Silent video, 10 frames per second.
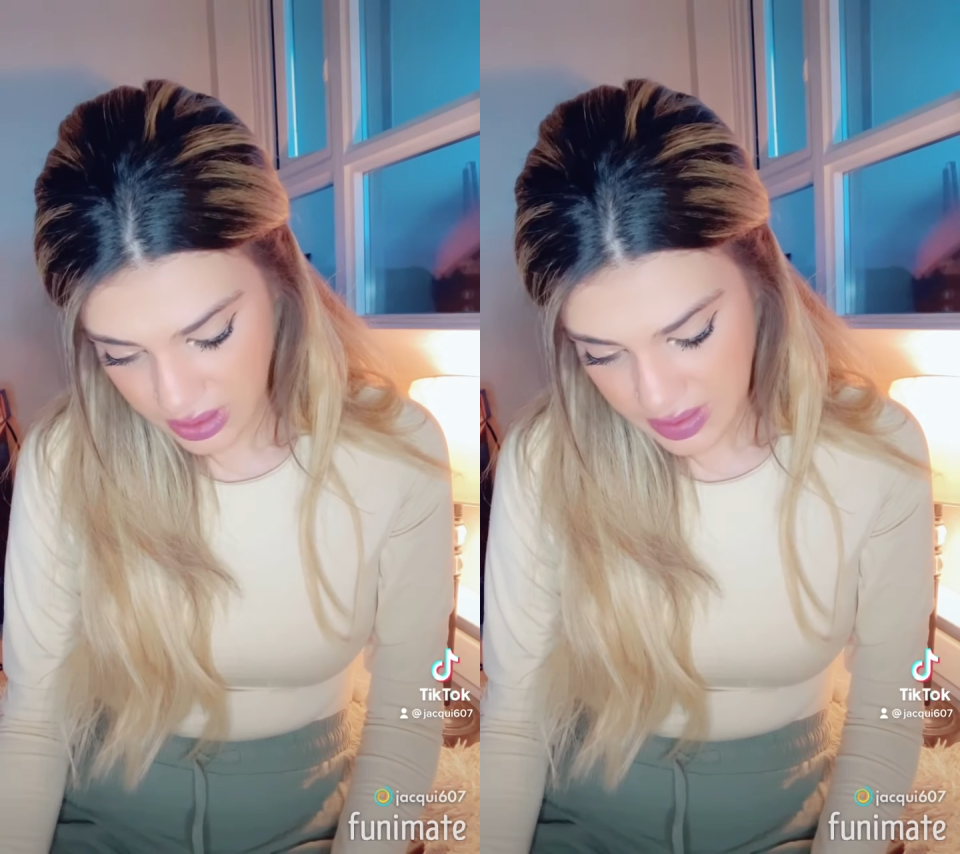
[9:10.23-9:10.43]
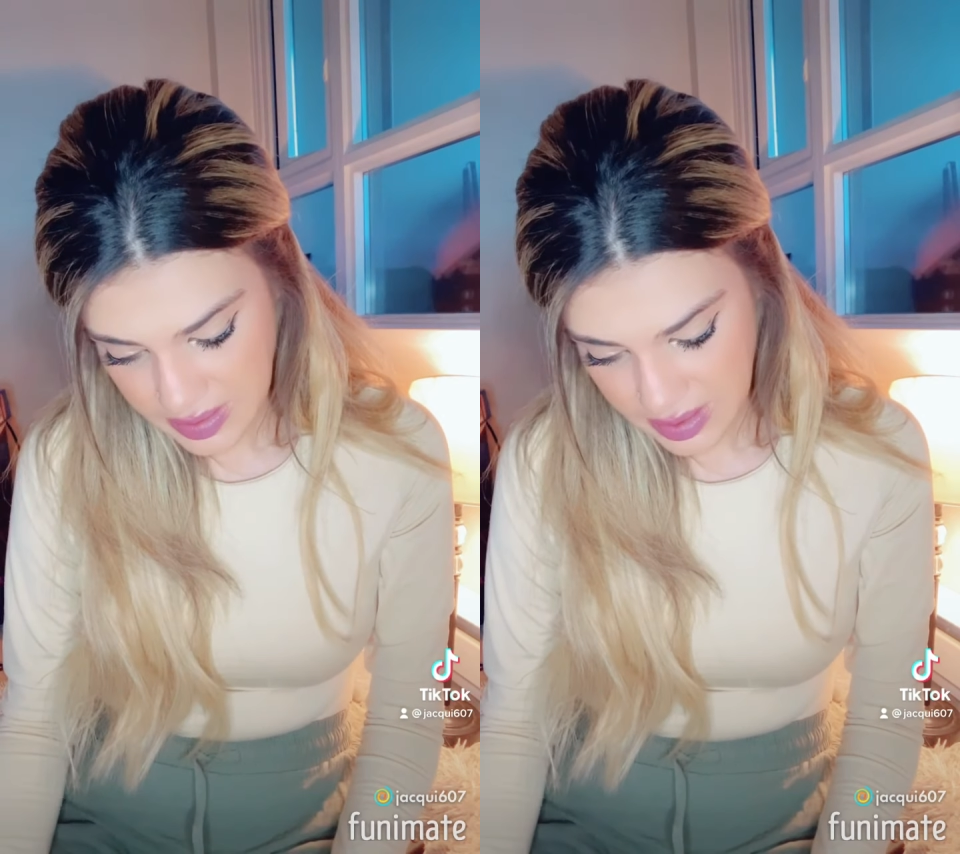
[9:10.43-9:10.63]

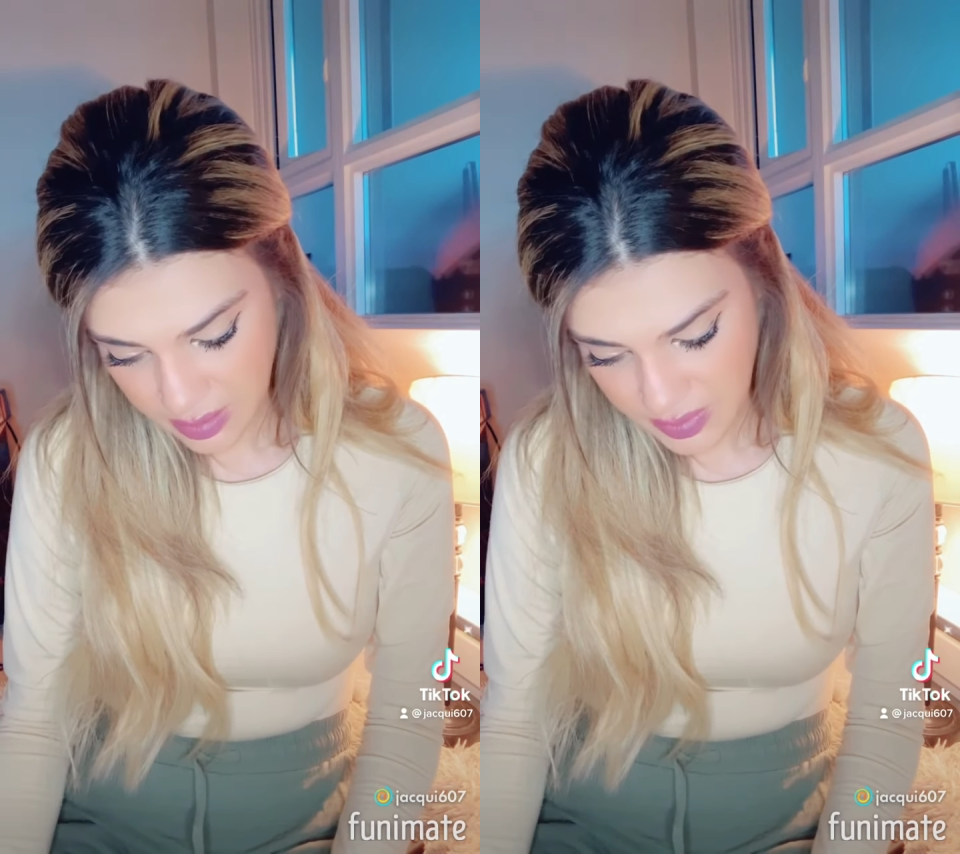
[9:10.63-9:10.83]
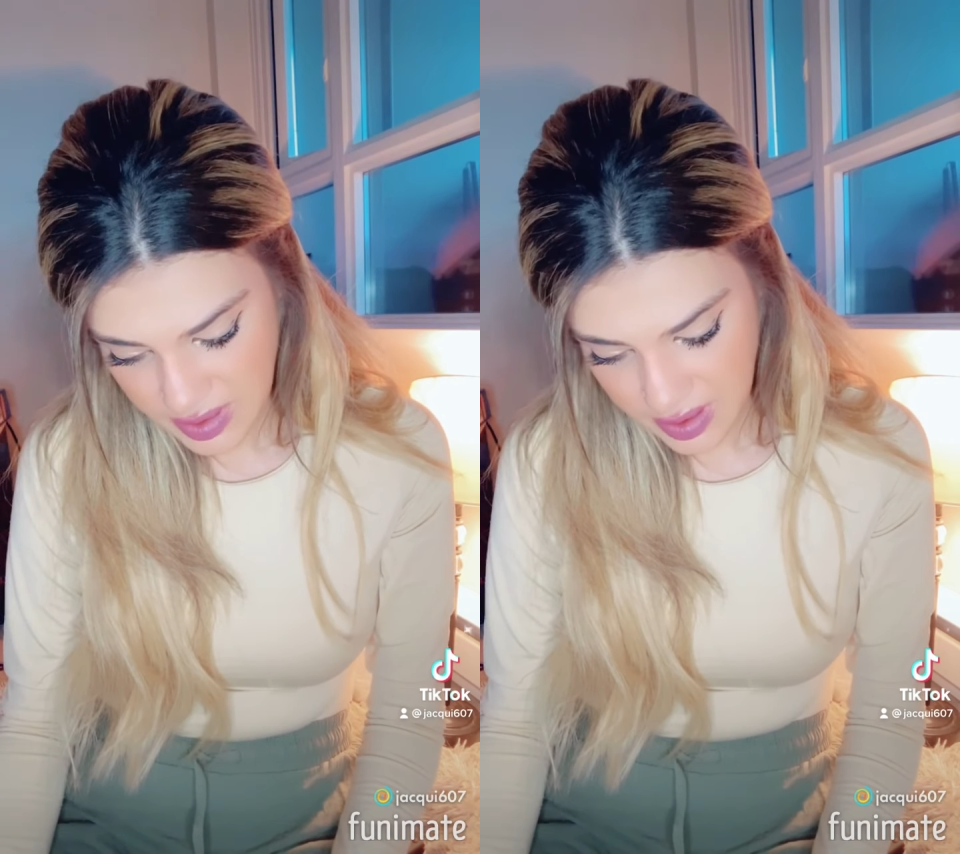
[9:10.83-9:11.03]
least
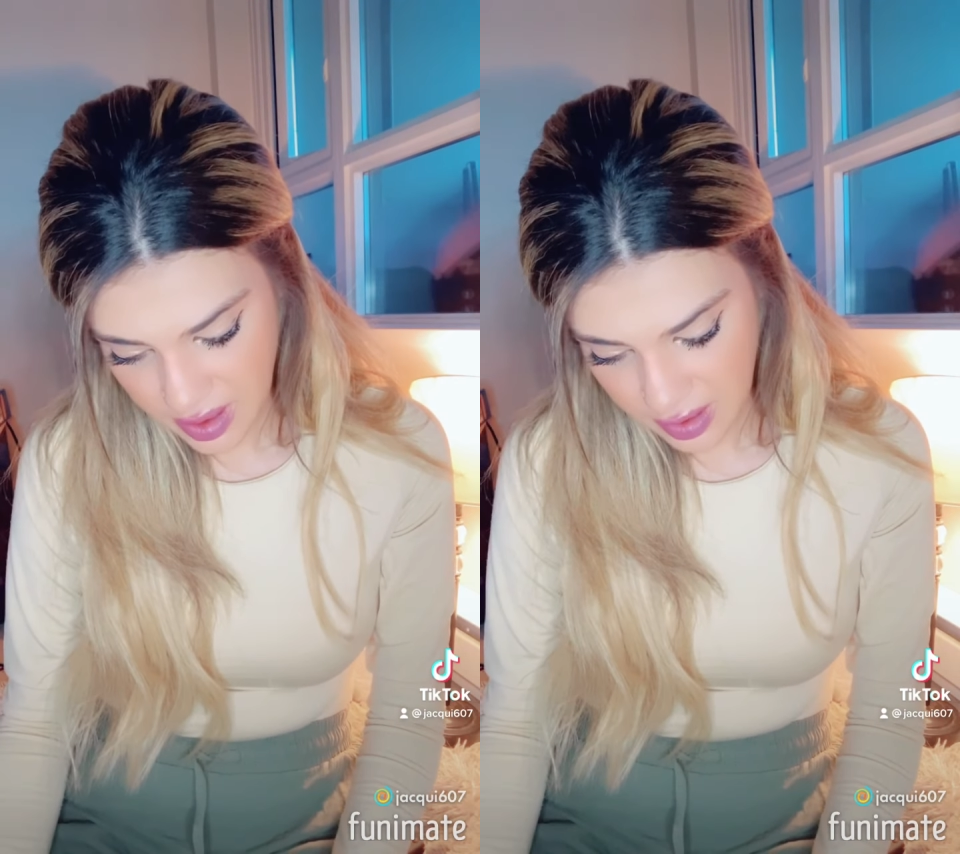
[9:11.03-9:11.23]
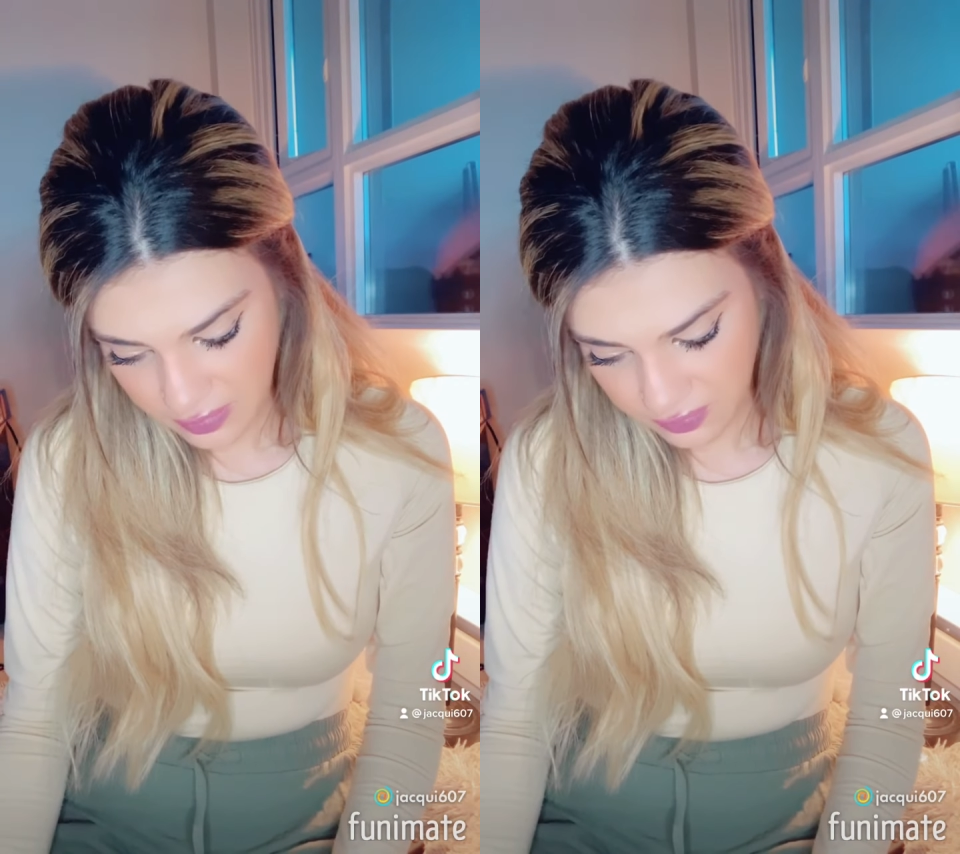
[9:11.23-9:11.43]
some
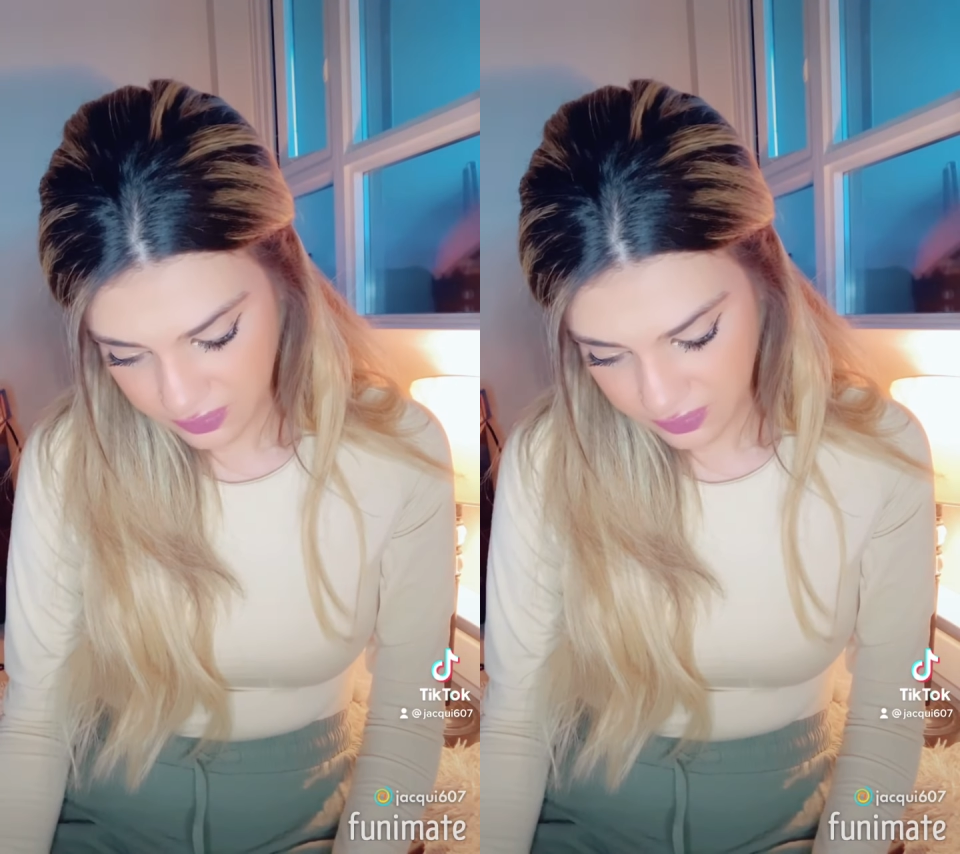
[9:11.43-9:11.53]
stuff.